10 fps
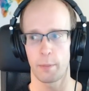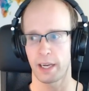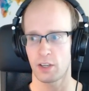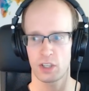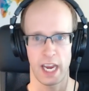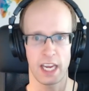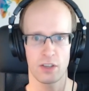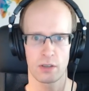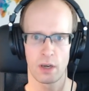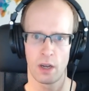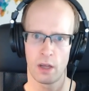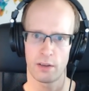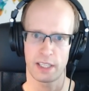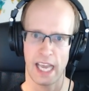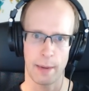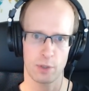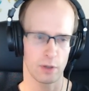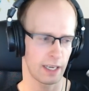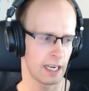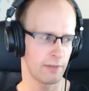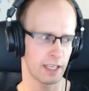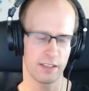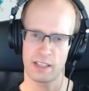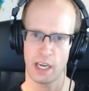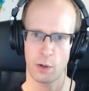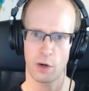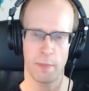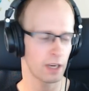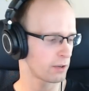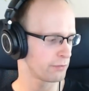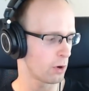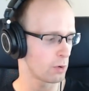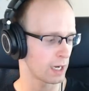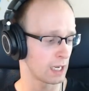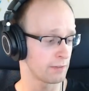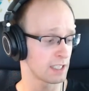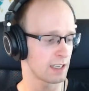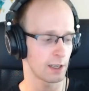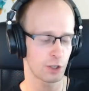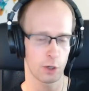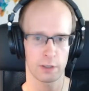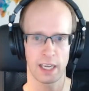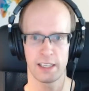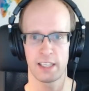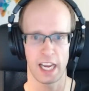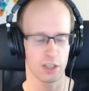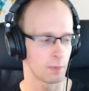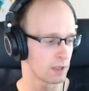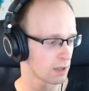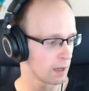I can change the capsule. I can have like a stereo microphone, or I can have this little shotgun attachment.